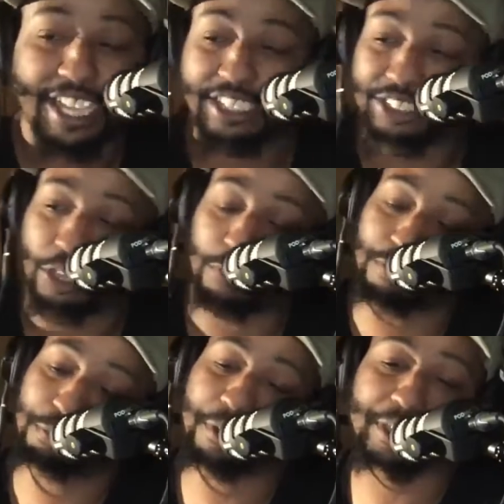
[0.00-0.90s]
Thanks, Joe,
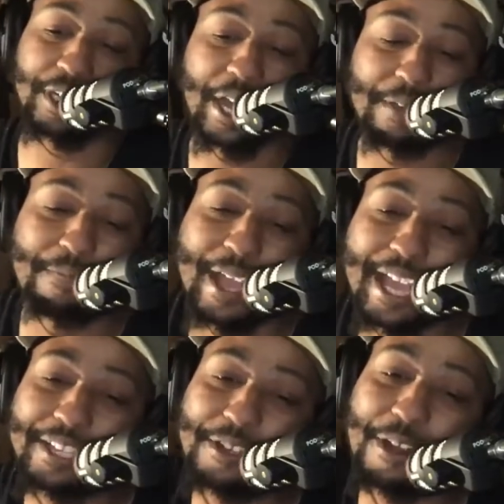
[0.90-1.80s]
for pulling up,
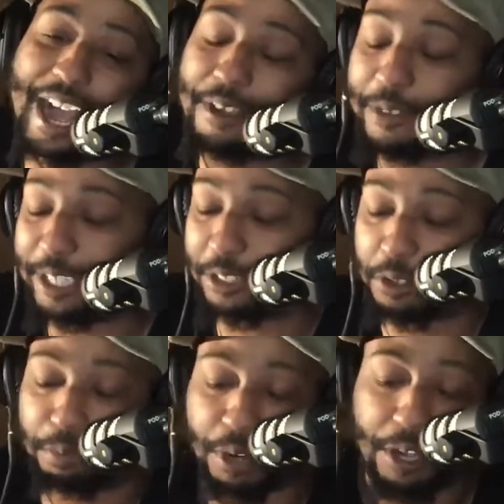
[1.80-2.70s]
man. You know how we
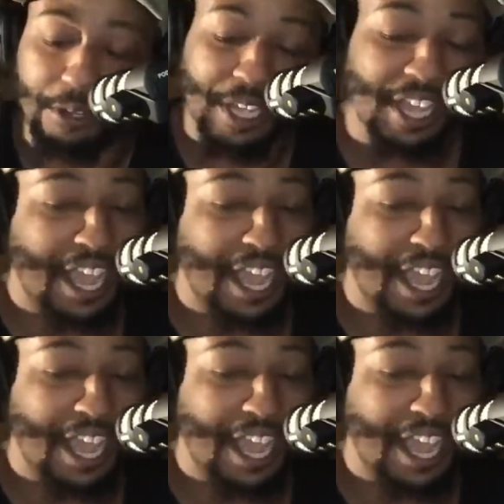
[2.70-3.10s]
do, bro.